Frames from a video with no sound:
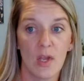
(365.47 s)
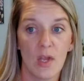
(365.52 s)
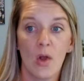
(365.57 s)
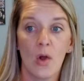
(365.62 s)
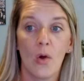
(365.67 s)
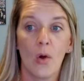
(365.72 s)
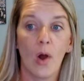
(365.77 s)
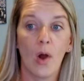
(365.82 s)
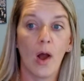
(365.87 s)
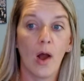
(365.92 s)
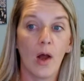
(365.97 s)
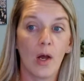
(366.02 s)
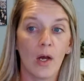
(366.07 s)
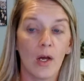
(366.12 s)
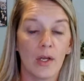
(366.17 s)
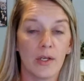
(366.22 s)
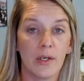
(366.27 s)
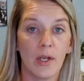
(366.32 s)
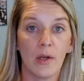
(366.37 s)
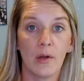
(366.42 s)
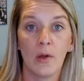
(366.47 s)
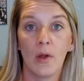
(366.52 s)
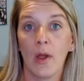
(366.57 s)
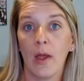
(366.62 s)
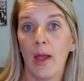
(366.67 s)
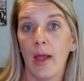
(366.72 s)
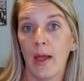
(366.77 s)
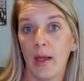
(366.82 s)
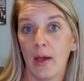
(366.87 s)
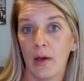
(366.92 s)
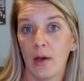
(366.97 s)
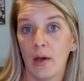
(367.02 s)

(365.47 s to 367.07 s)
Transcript: on how